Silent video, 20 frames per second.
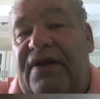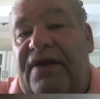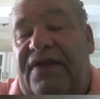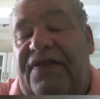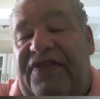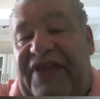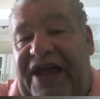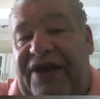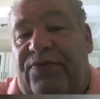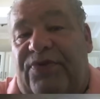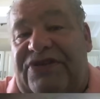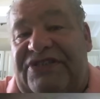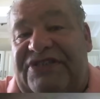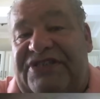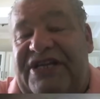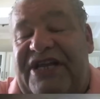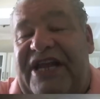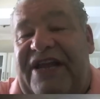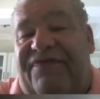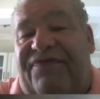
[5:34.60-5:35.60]
they
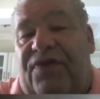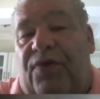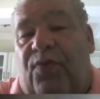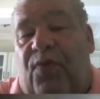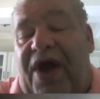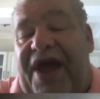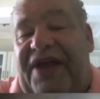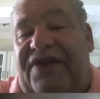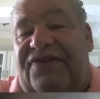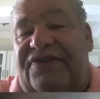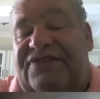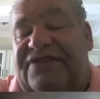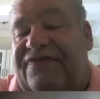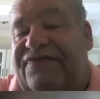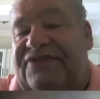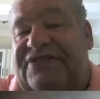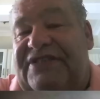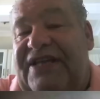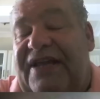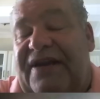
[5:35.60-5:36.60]
receive the wages
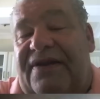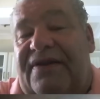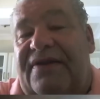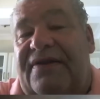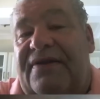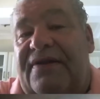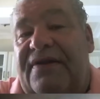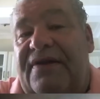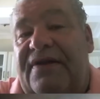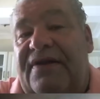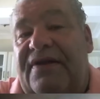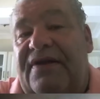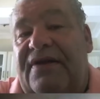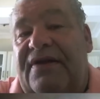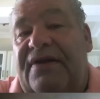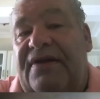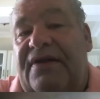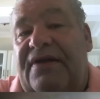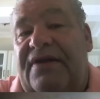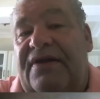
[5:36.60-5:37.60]
of sin,
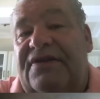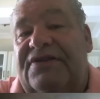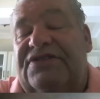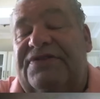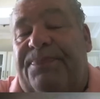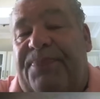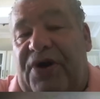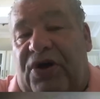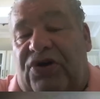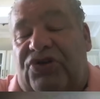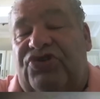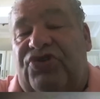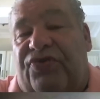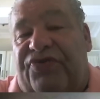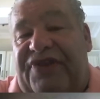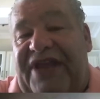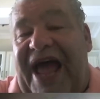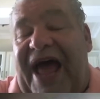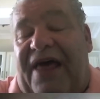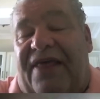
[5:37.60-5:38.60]
spiritual
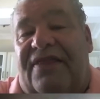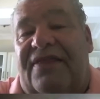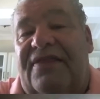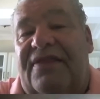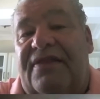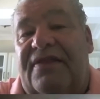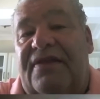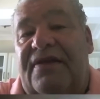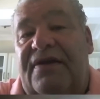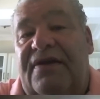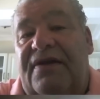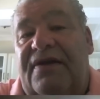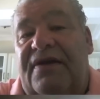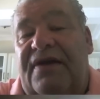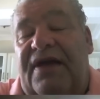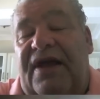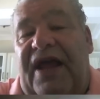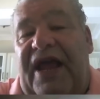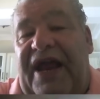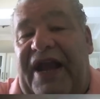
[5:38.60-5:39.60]
death.
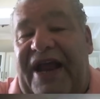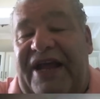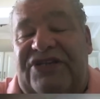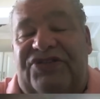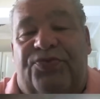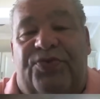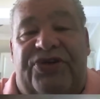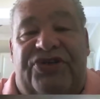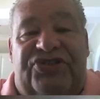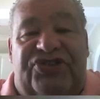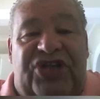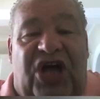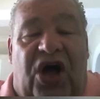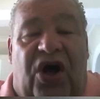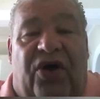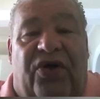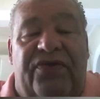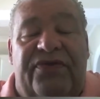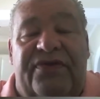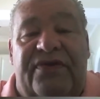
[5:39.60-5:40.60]
And as a
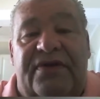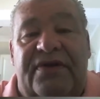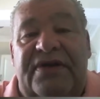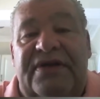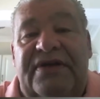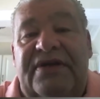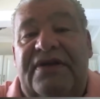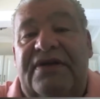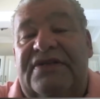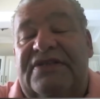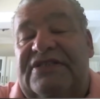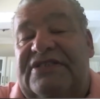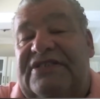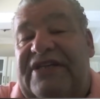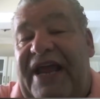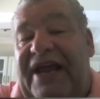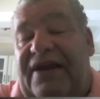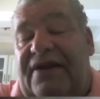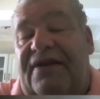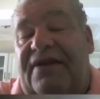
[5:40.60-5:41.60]
result,
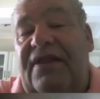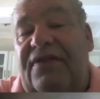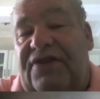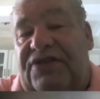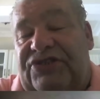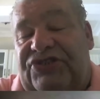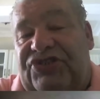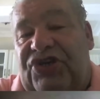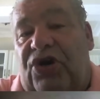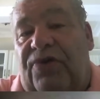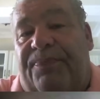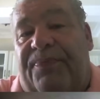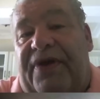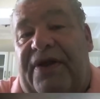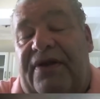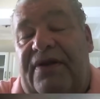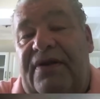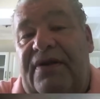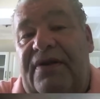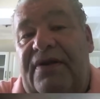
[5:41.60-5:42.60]
Satan, the
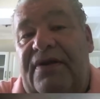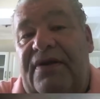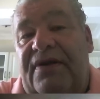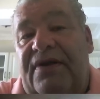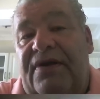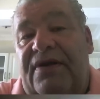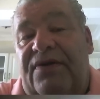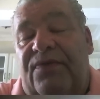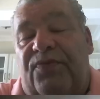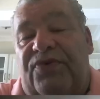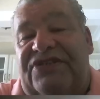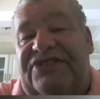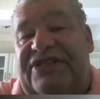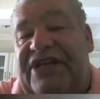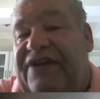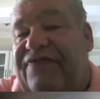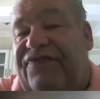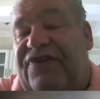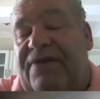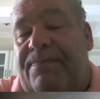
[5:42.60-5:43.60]
serpent,
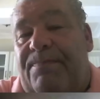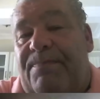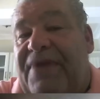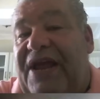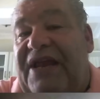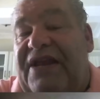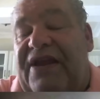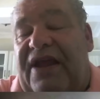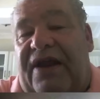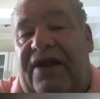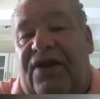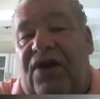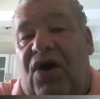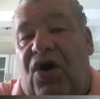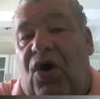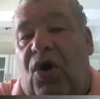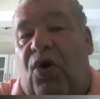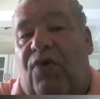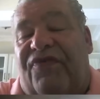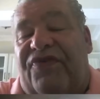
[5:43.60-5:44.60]
received dominion
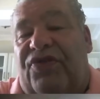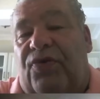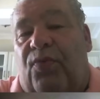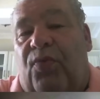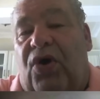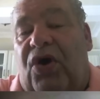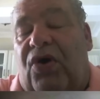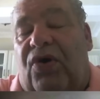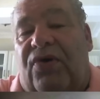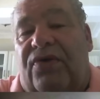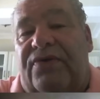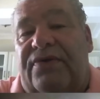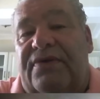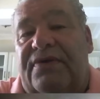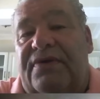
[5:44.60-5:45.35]
over the world.